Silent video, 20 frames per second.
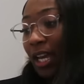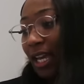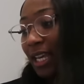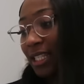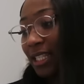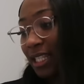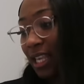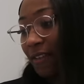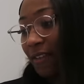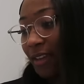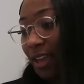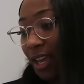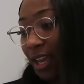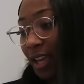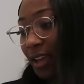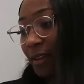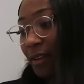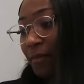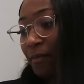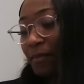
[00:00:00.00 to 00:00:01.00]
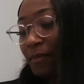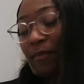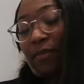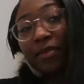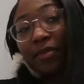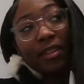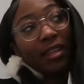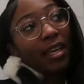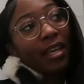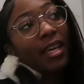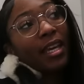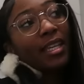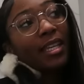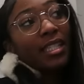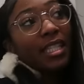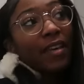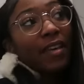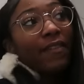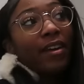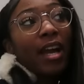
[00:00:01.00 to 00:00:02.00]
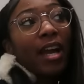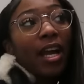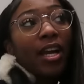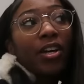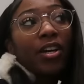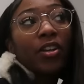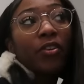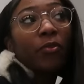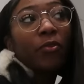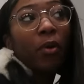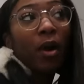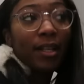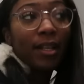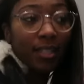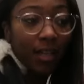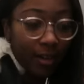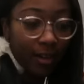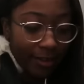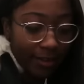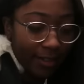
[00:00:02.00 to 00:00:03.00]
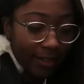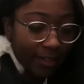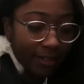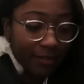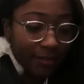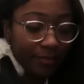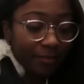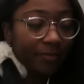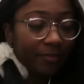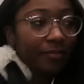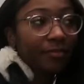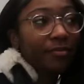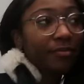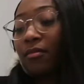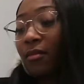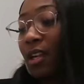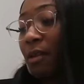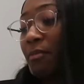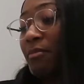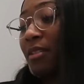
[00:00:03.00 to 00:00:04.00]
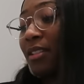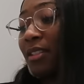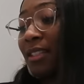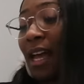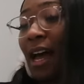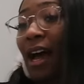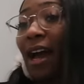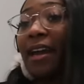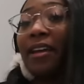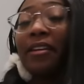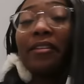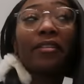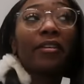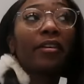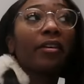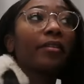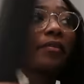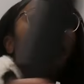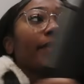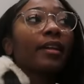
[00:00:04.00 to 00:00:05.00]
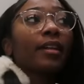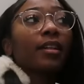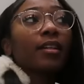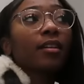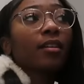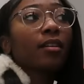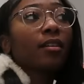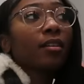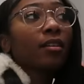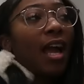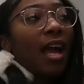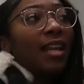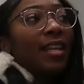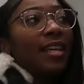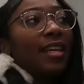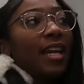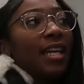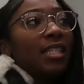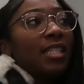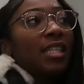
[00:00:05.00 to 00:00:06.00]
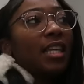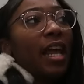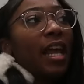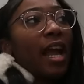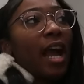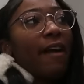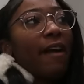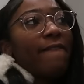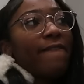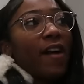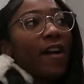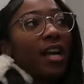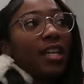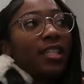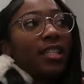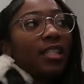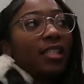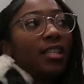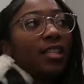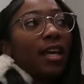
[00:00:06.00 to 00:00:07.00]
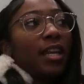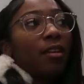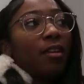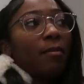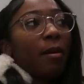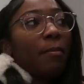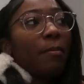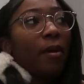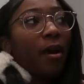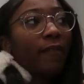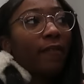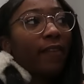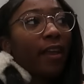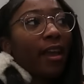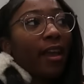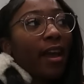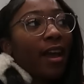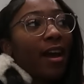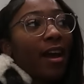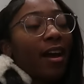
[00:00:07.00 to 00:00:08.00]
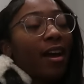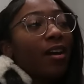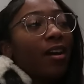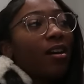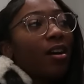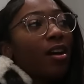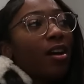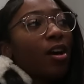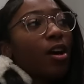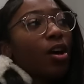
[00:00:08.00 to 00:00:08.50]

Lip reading: It's giving I could have worked harder. I'm just tired of everything. And yesterday, I finally decided on my birthday hair.